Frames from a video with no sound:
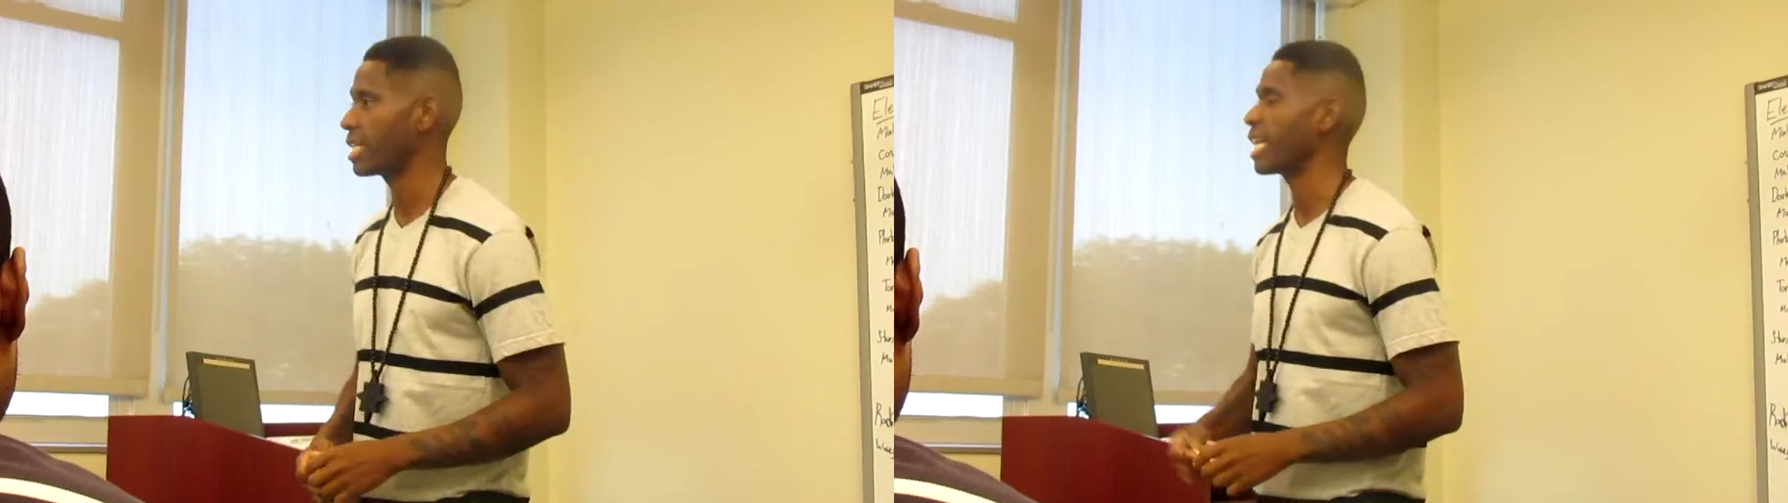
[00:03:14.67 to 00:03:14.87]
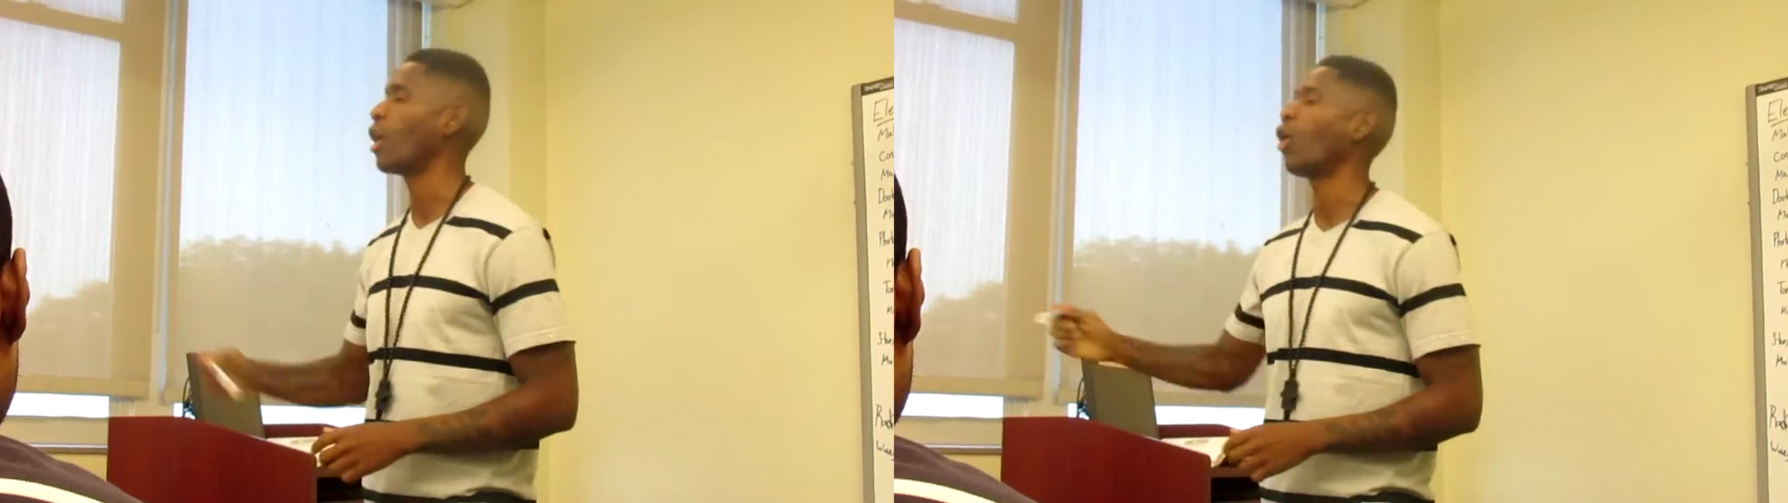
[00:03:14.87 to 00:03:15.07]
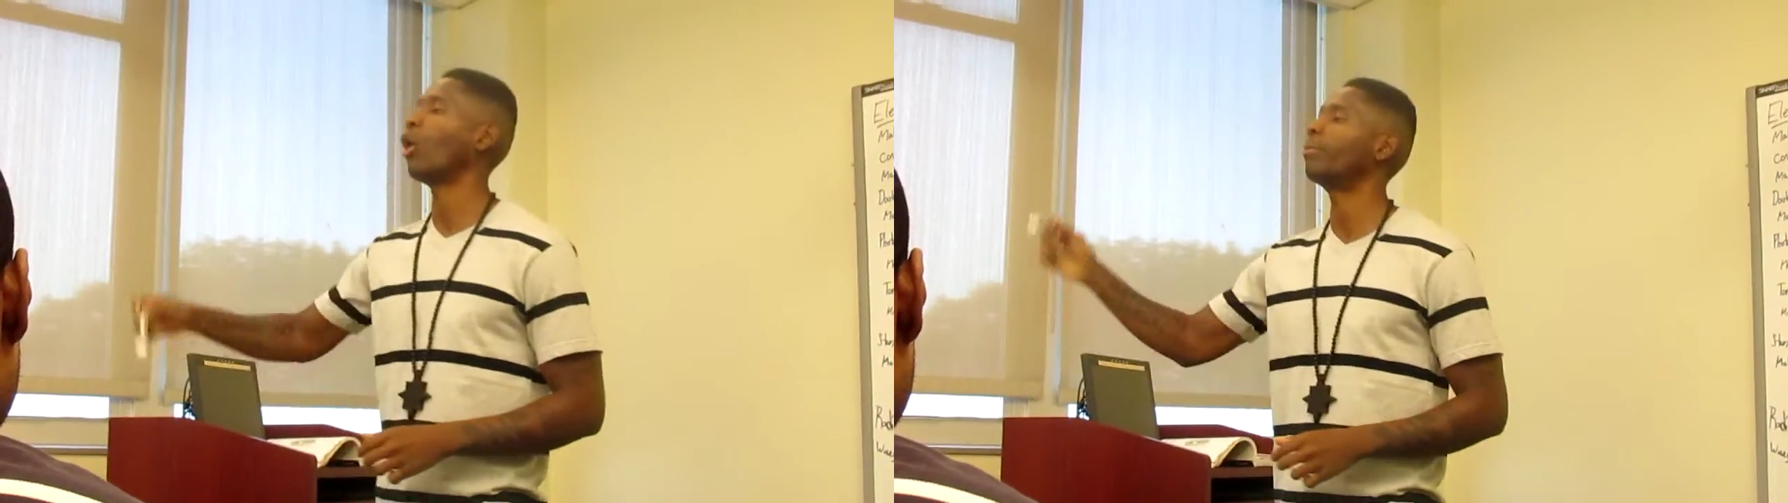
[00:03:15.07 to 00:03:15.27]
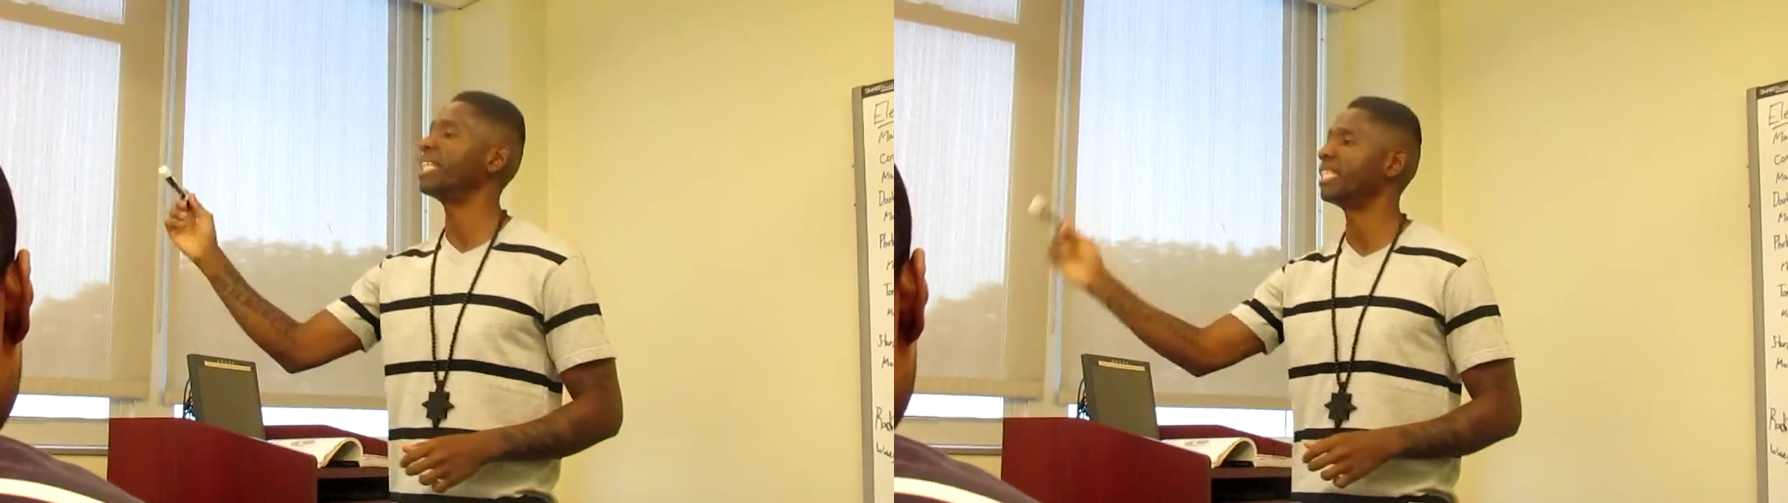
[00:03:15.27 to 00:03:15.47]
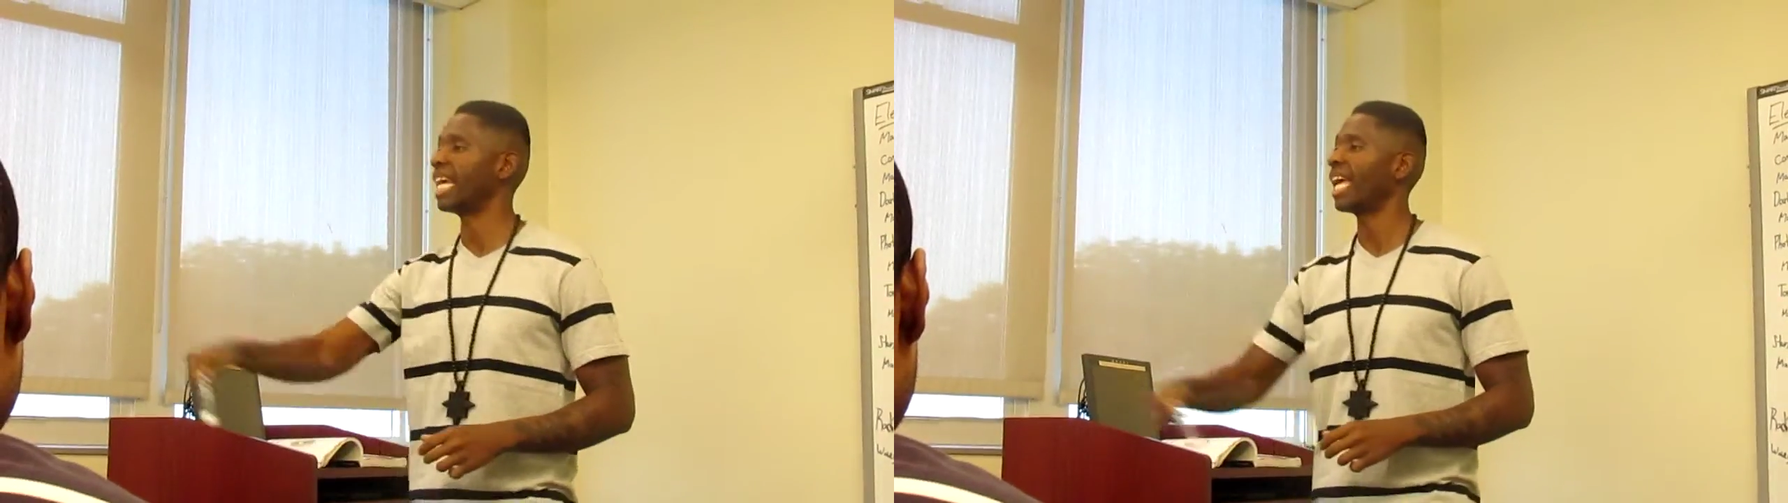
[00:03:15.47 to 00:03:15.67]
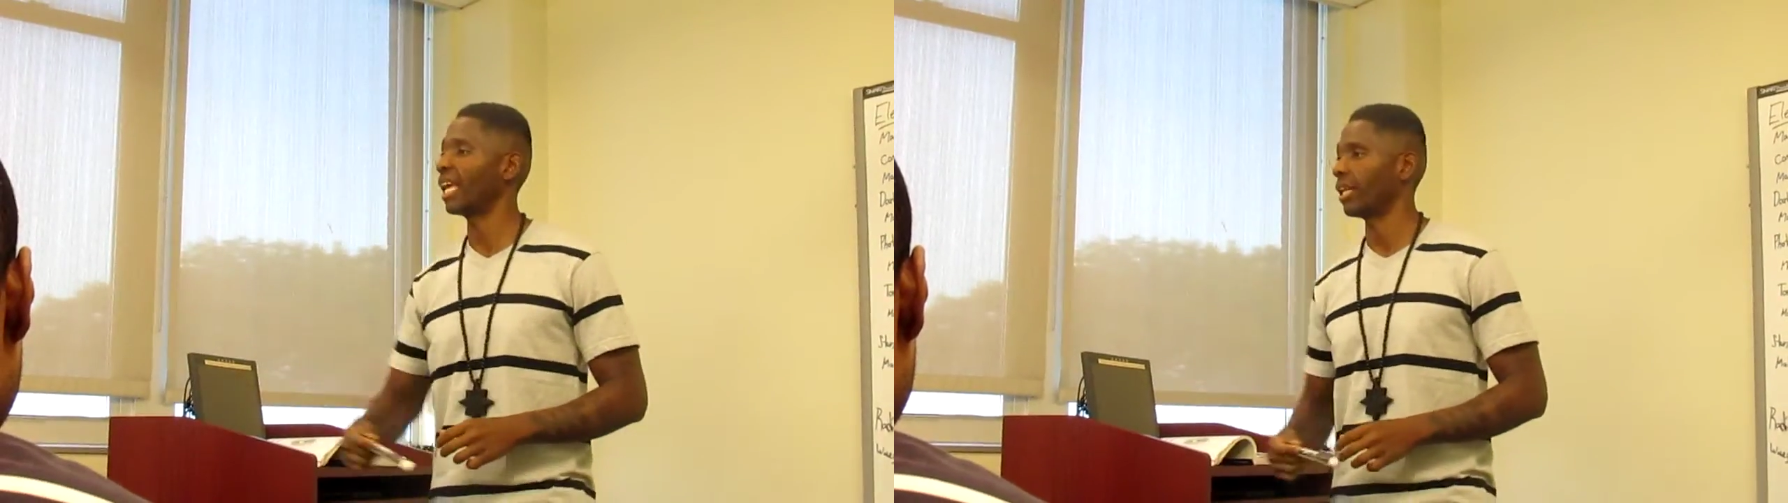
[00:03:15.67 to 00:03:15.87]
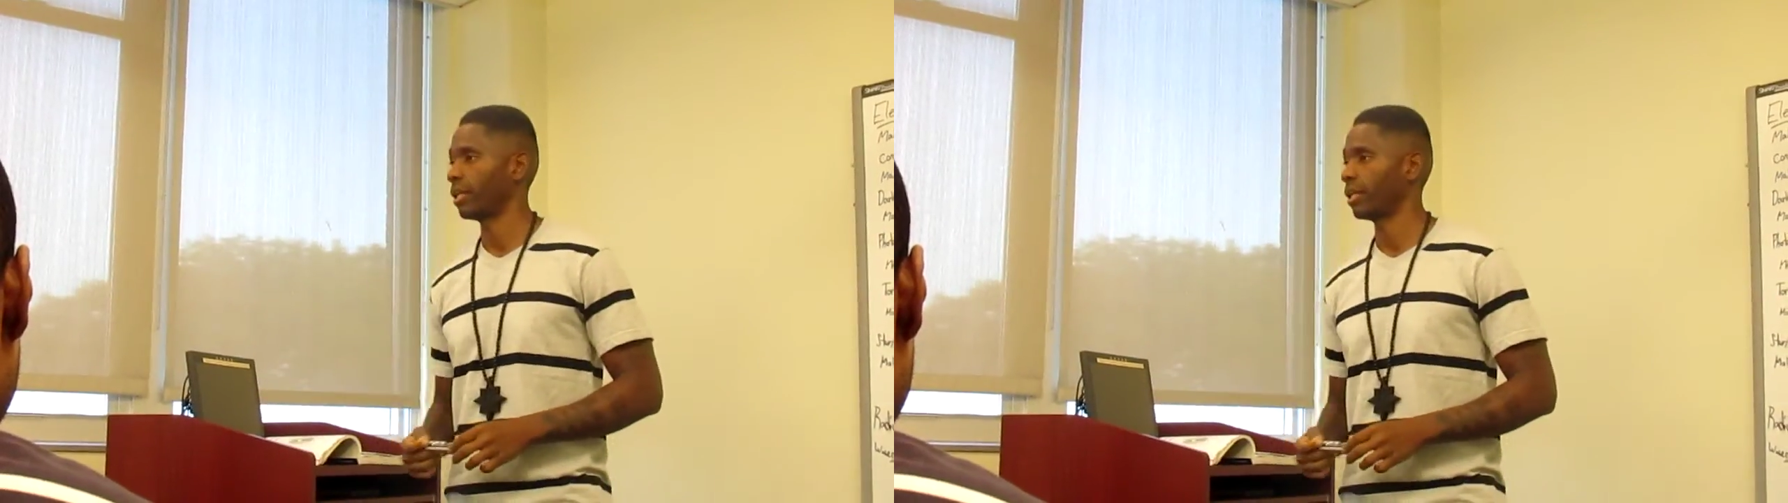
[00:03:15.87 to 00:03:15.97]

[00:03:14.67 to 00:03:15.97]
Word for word: then they'll all be dead.